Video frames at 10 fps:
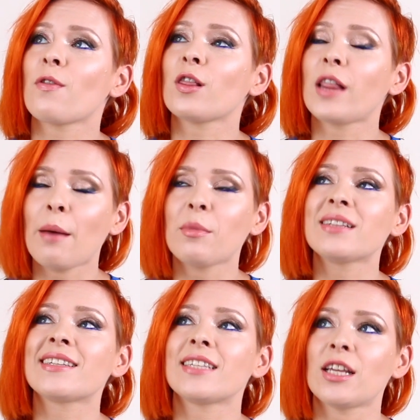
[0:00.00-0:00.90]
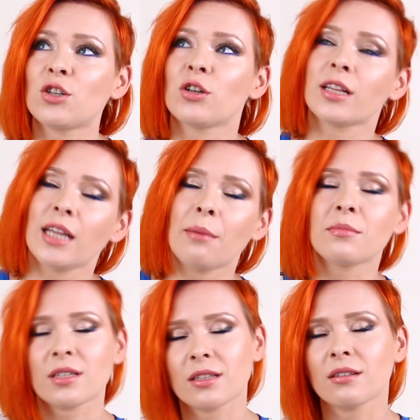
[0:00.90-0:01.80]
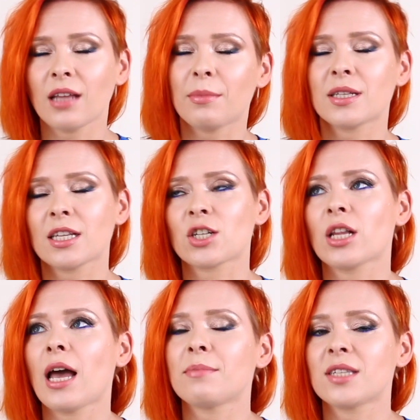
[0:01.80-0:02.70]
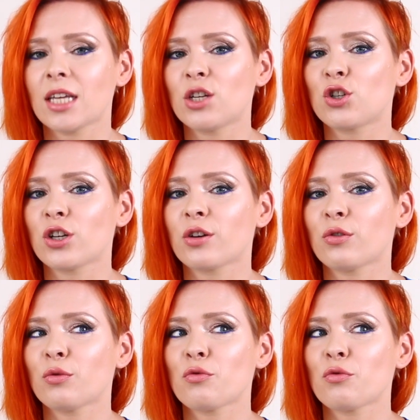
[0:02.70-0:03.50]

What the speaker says: lemon-centric, lemon/lime centric